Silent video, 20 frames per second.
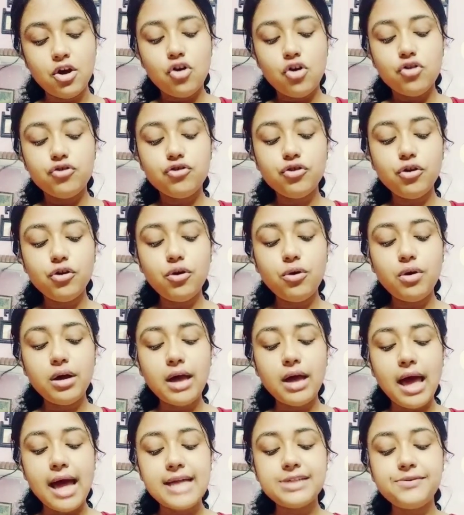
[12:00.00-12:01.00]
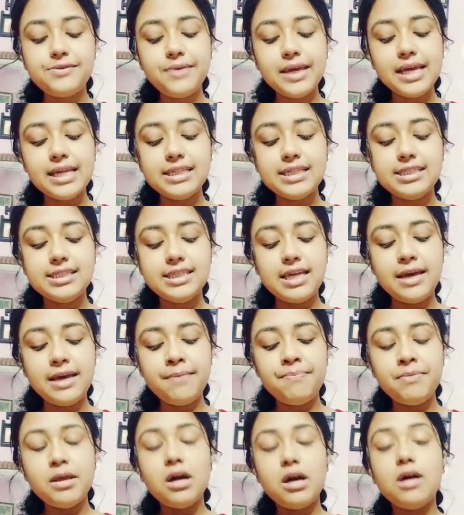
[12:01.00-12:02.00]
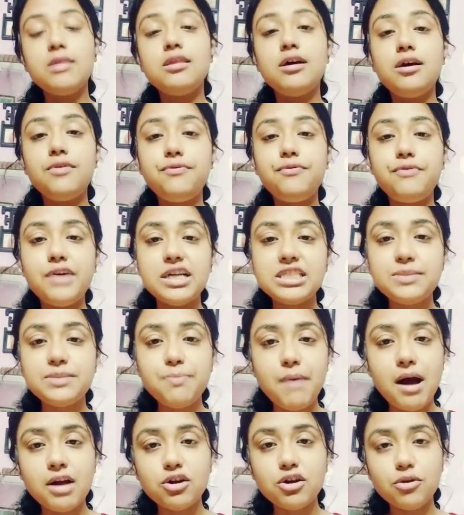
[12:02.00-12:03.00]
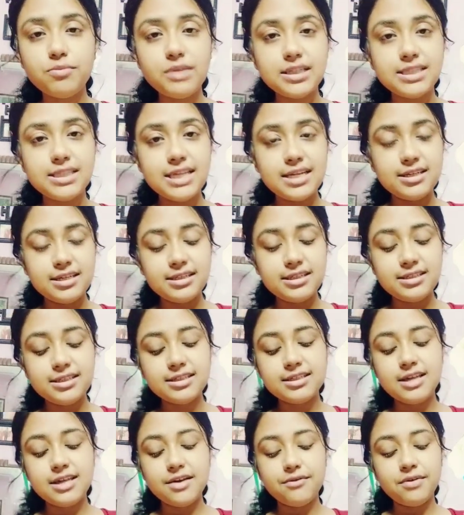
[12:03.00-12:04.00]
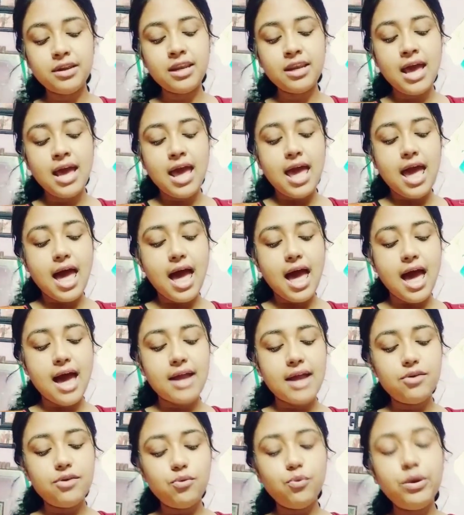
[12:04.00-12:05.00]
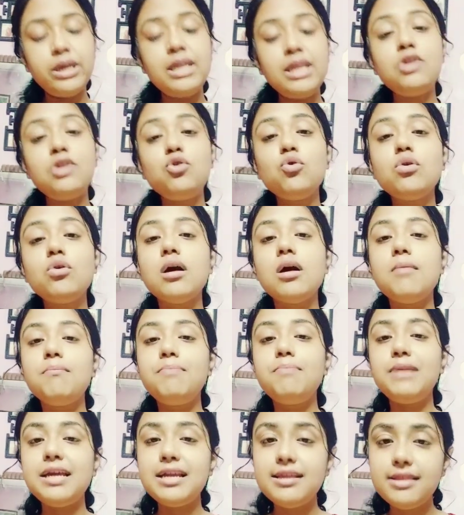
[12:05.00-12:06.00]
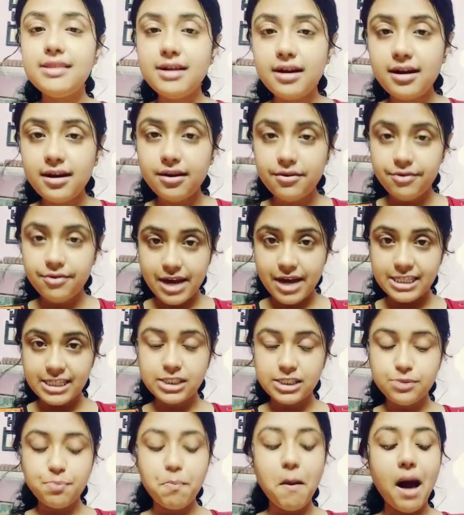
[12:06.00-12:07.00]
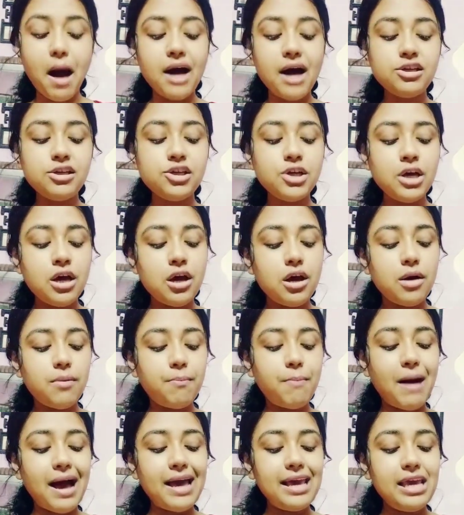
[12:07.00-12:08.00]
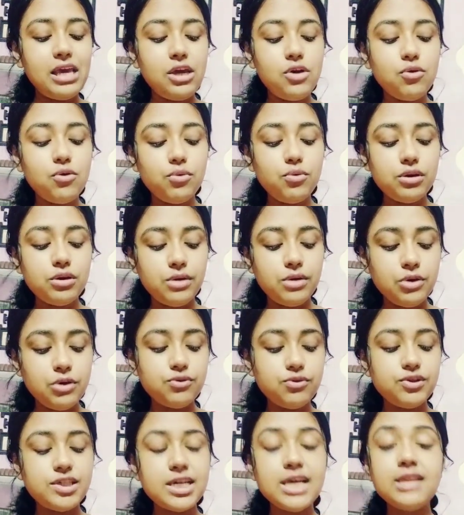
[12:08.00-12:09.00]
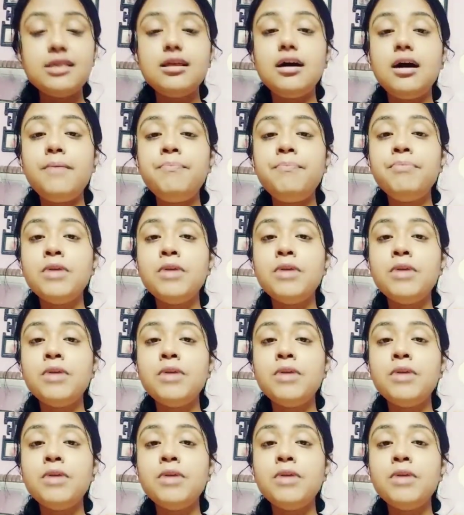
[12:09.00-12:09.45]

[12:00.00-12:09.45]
So, as we can see, the first part of the sentence is given and we need to complete the rest part by using the